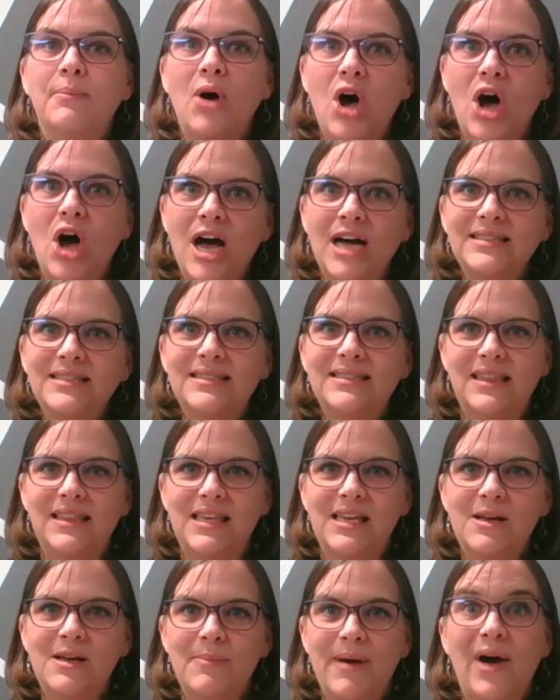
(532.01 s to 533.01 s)
pause to
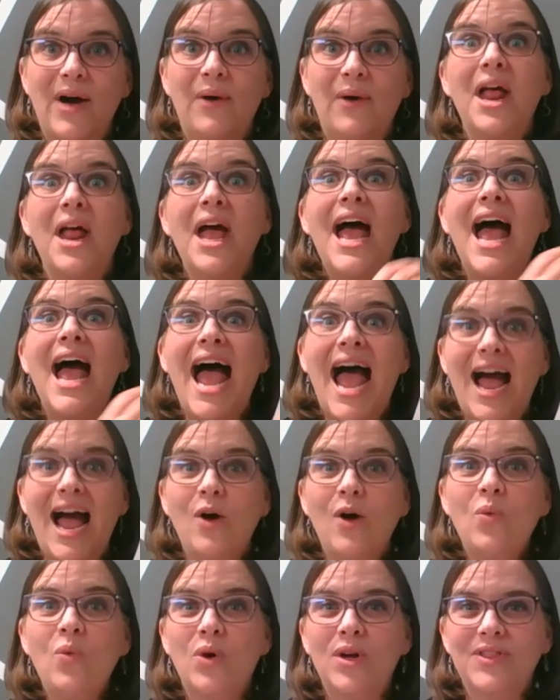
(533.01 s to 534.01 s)
think about
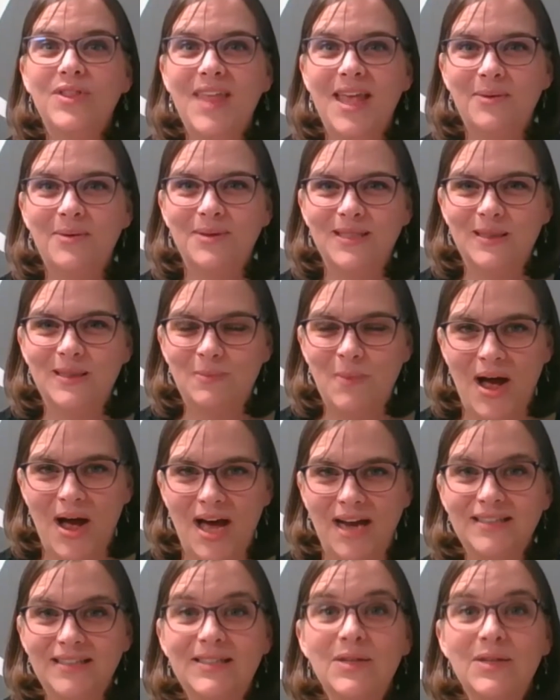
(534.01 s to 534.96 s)
how would they respond.